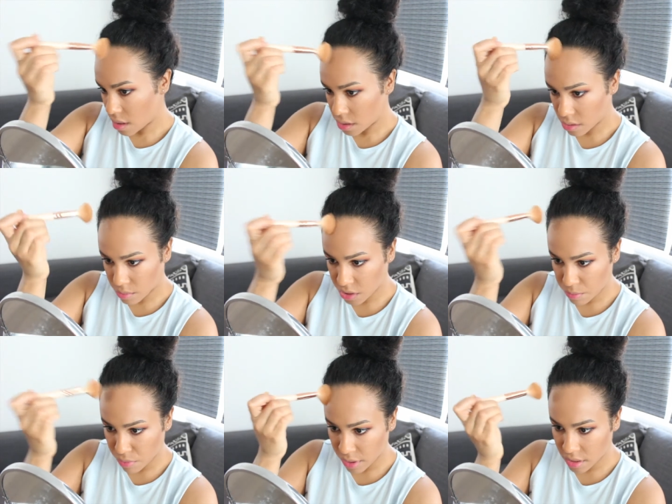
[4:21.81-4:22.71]
So I'm
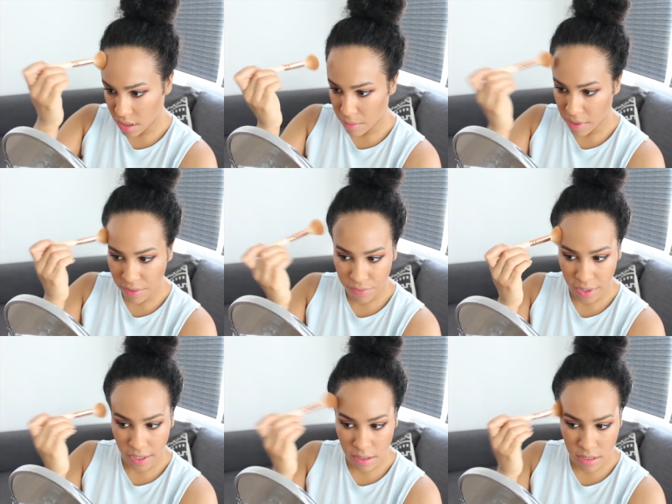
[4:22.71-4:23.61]
just bronzing up my
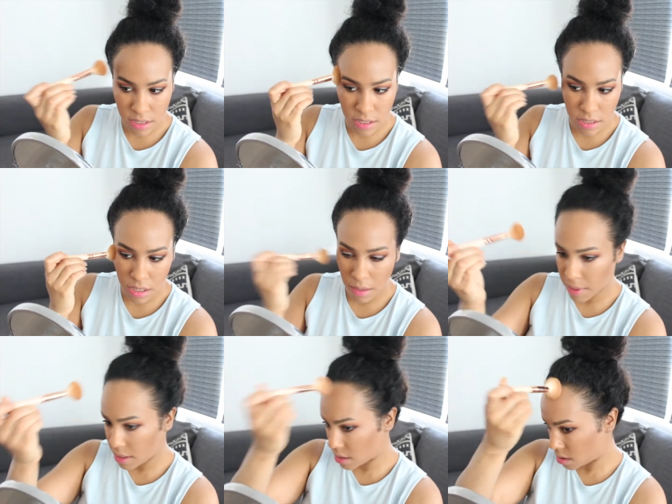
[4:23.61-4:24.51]
face a
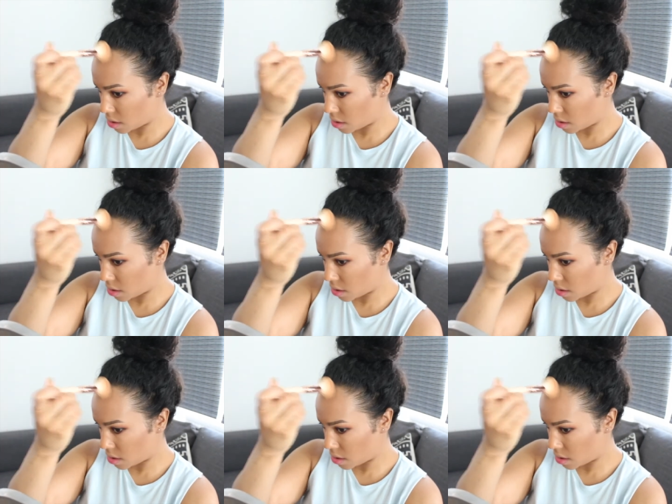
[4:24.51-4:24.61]
bit